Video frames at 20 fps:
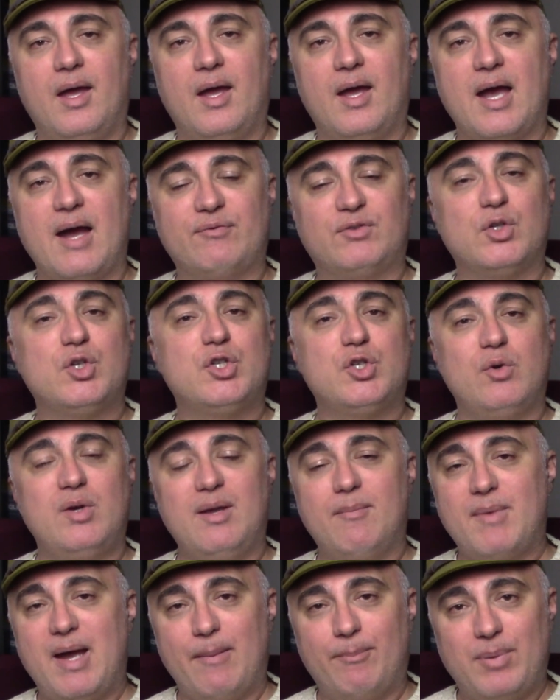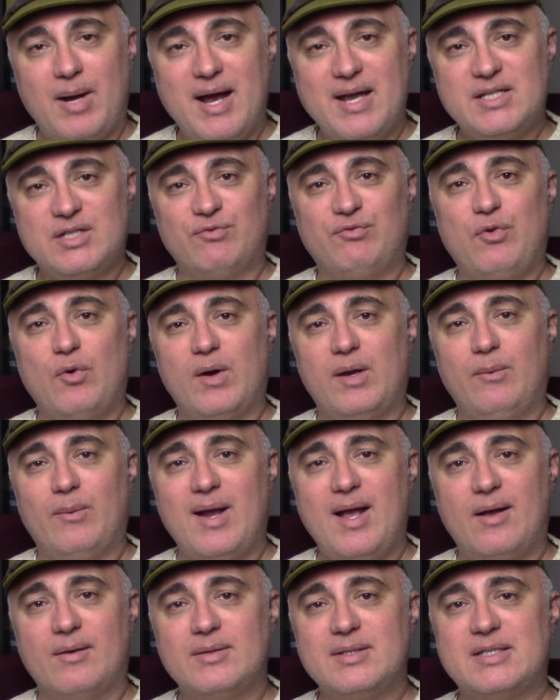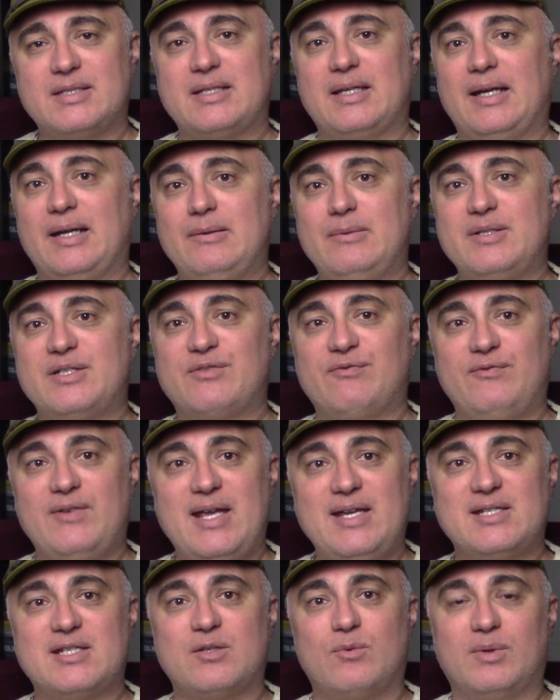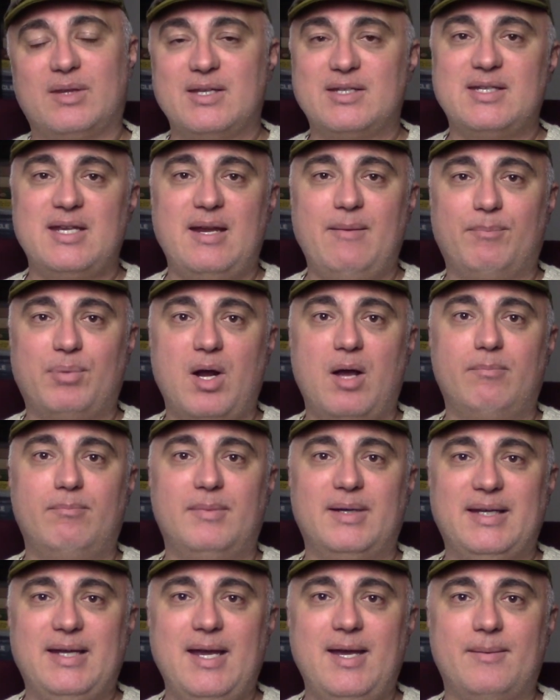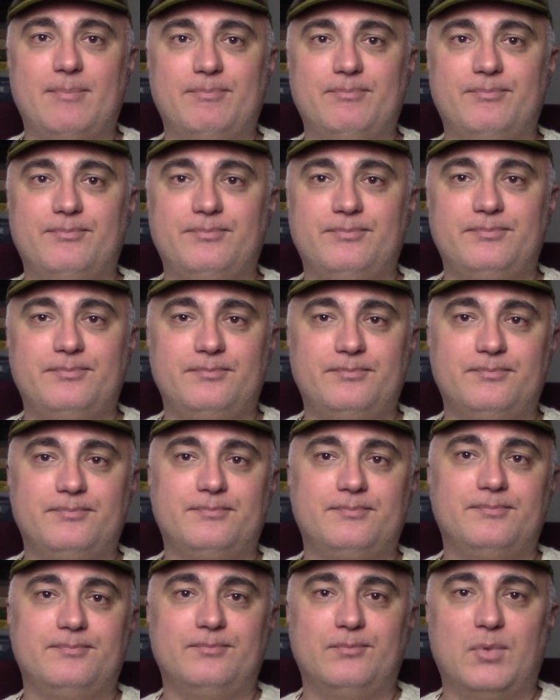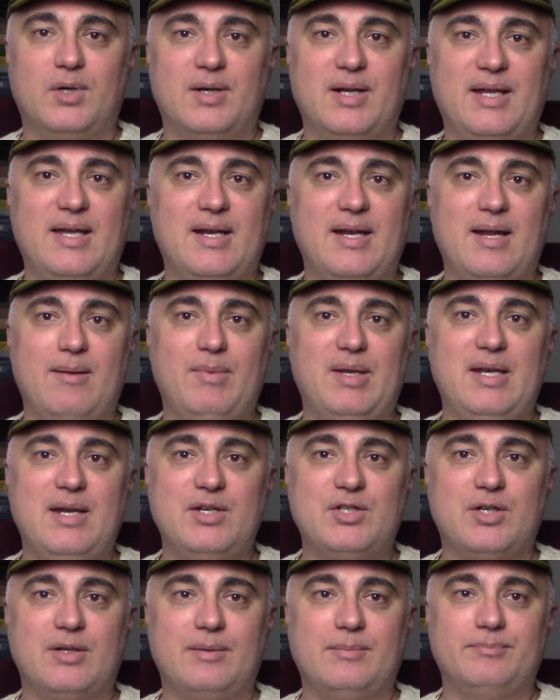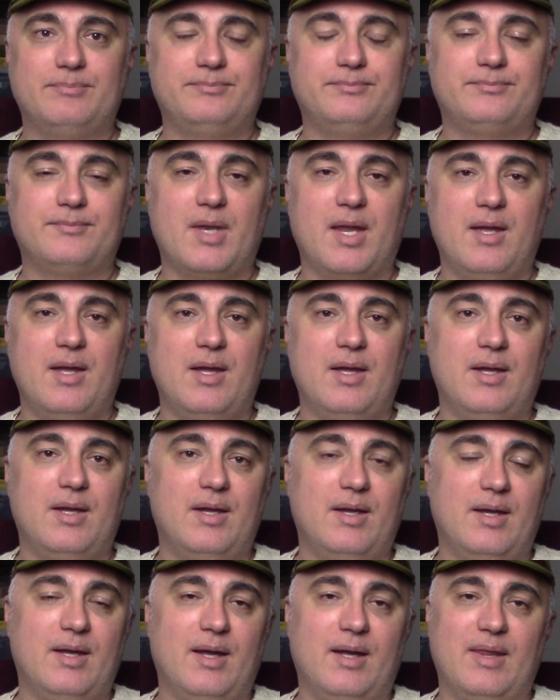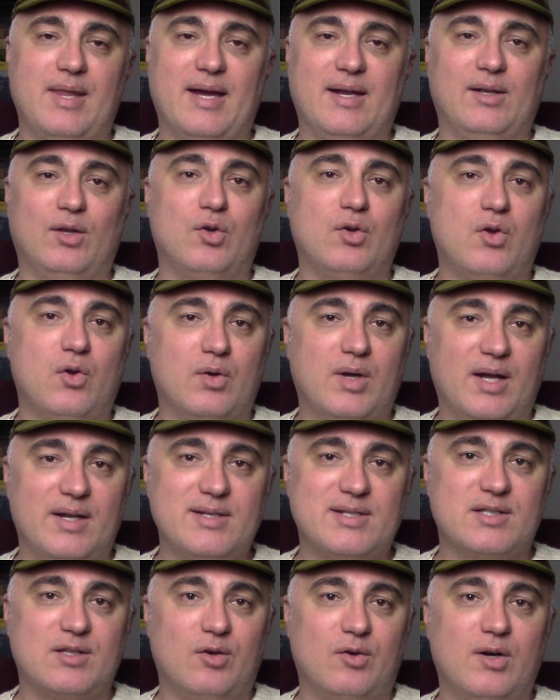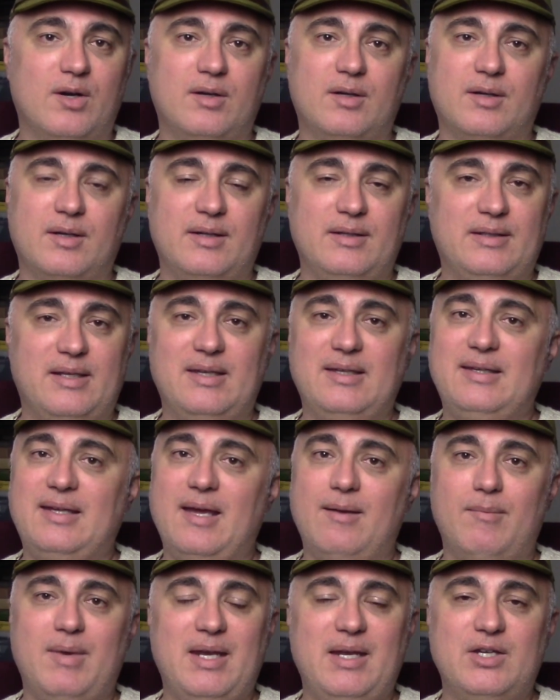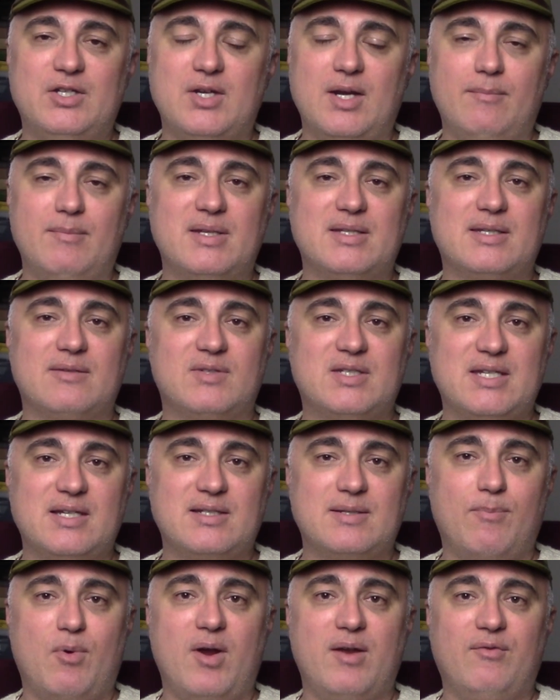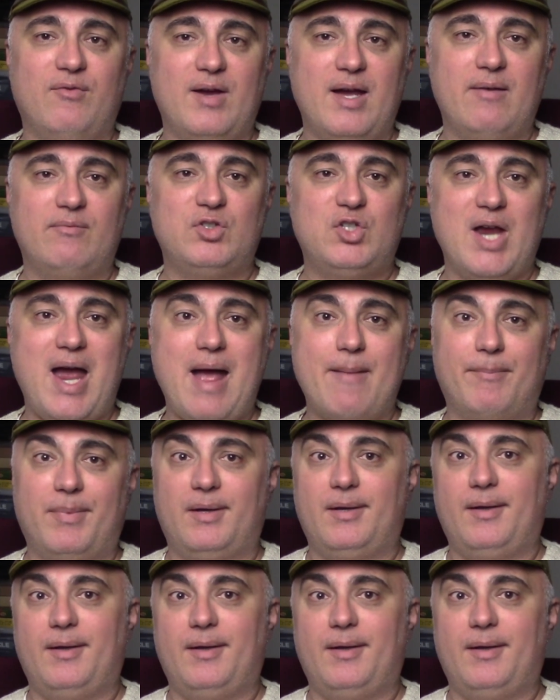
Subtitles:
After shooting my prize of 40 rounds, I was faced with the same problem again. Where to get ammunition? That local gun store didn't get many shipments of 6.5 Jap.